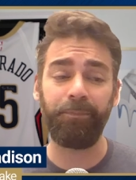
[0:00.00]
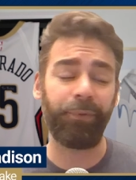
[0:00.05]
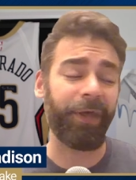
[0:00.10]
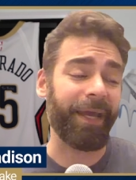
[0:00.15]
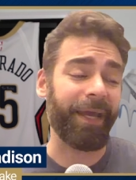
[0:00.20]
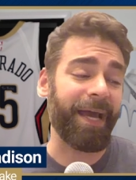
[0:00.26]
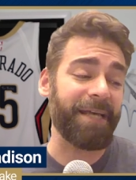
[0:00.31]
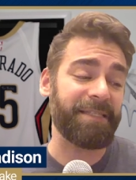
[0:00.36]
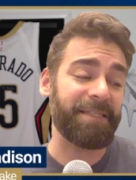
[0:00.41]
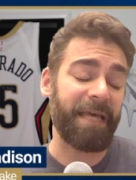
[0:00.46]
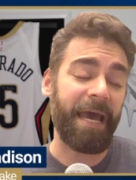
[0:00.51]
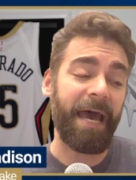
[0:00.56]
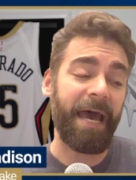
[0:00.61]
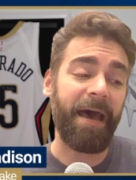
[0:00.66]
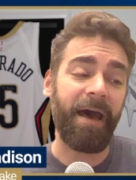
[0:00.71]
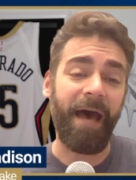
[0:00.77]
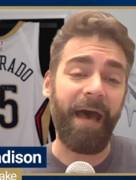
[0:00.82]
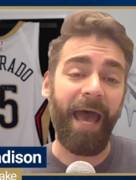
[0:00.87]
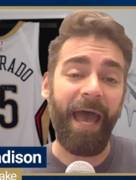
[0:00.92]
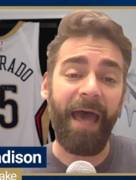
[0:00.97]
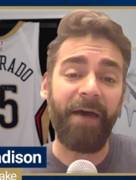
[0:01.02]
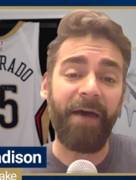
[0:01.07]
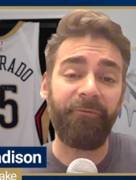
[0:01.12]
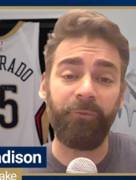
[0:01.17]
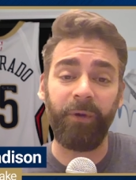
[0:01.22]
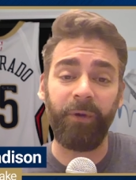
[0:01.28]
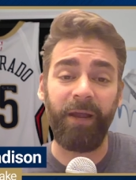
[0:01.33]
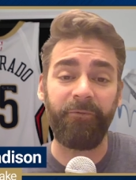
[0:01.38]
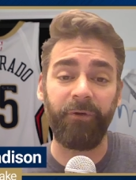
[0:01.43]
play guys ha- a
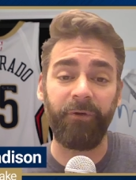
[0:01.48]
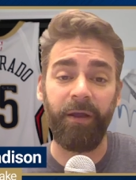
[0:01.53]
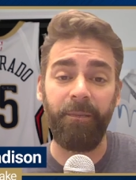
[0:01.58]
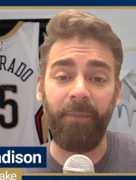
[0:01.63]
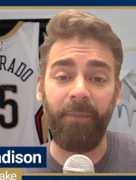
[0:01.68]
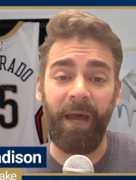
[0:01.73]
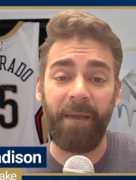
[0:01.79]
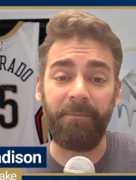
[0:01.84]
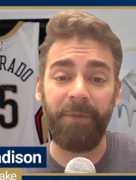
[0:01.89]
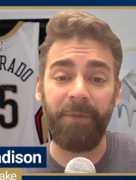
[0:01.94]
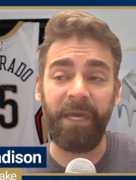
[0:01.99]
half, whatever it might